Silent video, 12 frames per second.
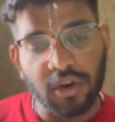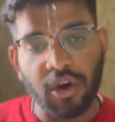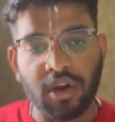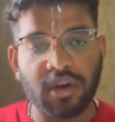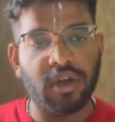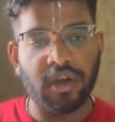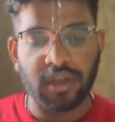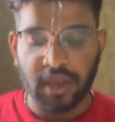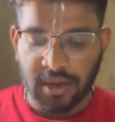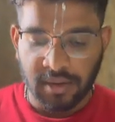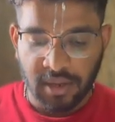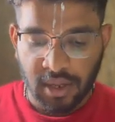or
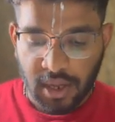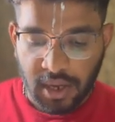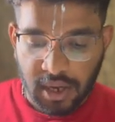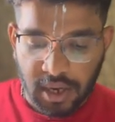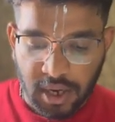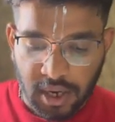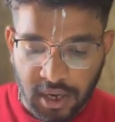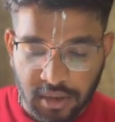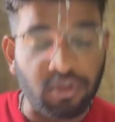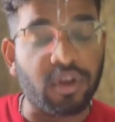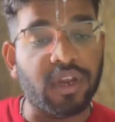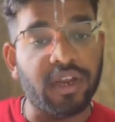can
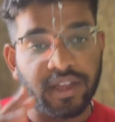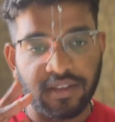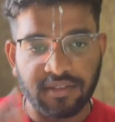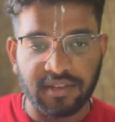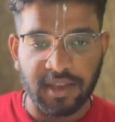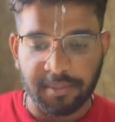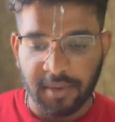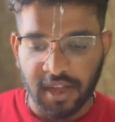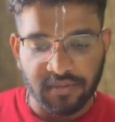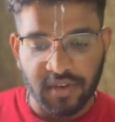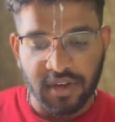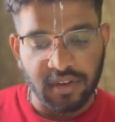sorry, it has three paths.
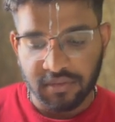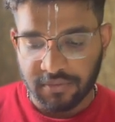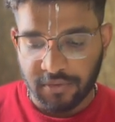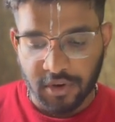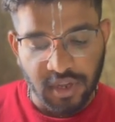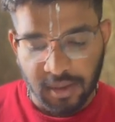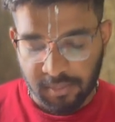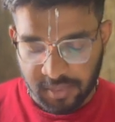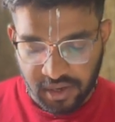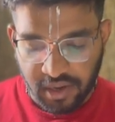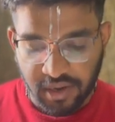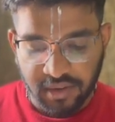One is for the
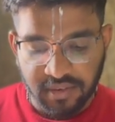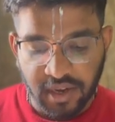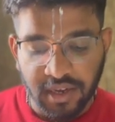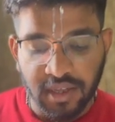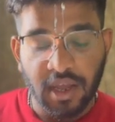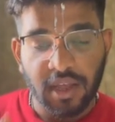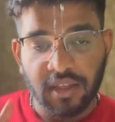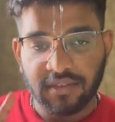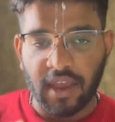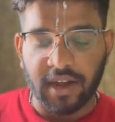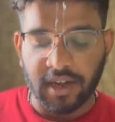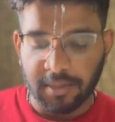completed state.
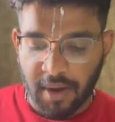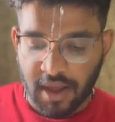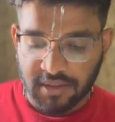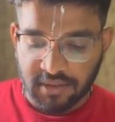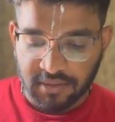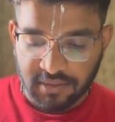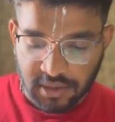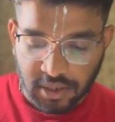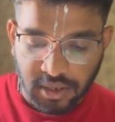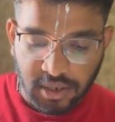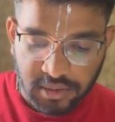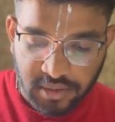Second path is
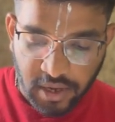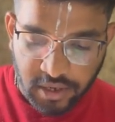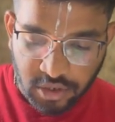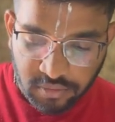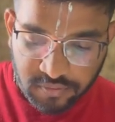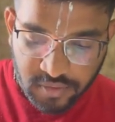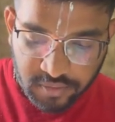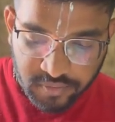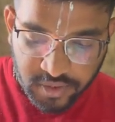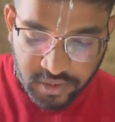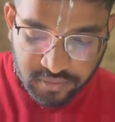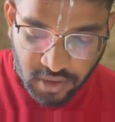that of if
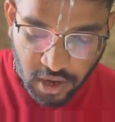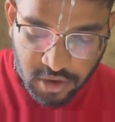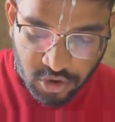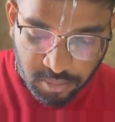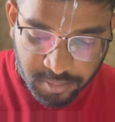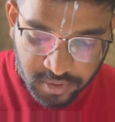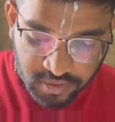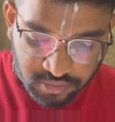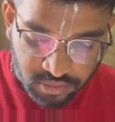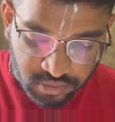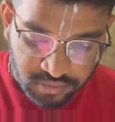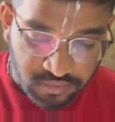needs IO operation
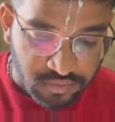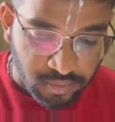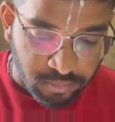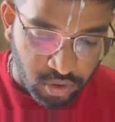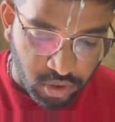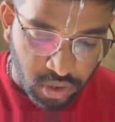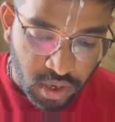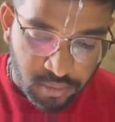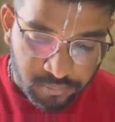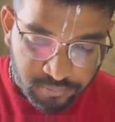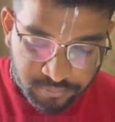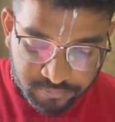or system call.
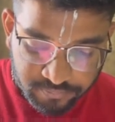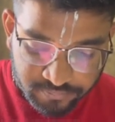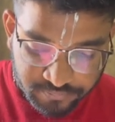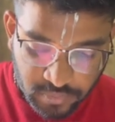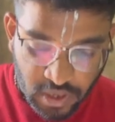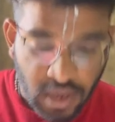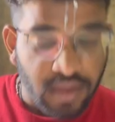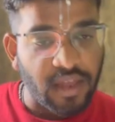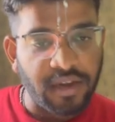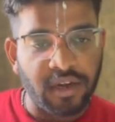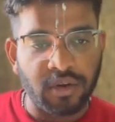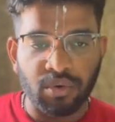
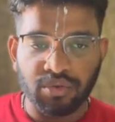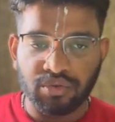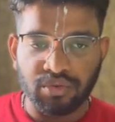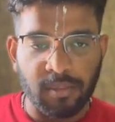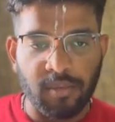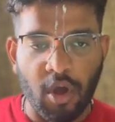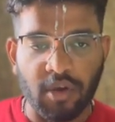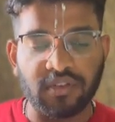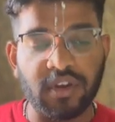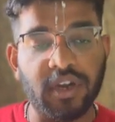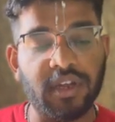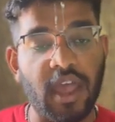Then it goes to the block
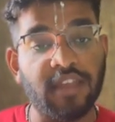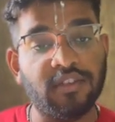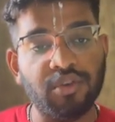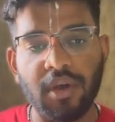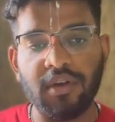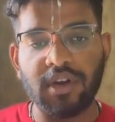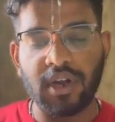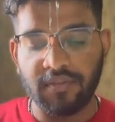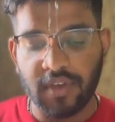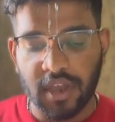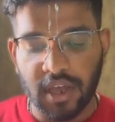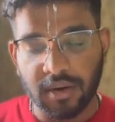state. As you are
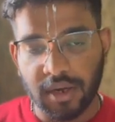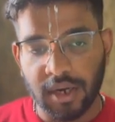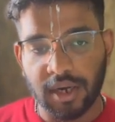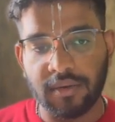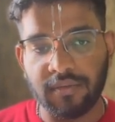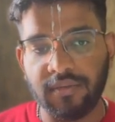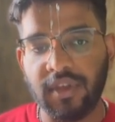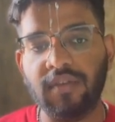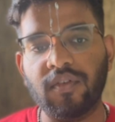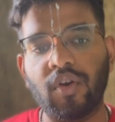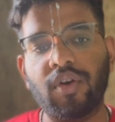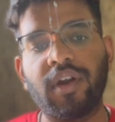aware, we have
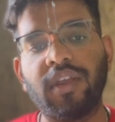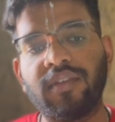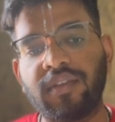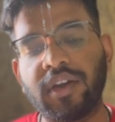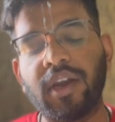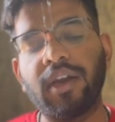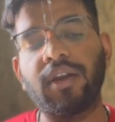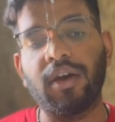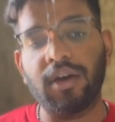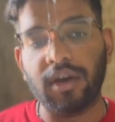already studied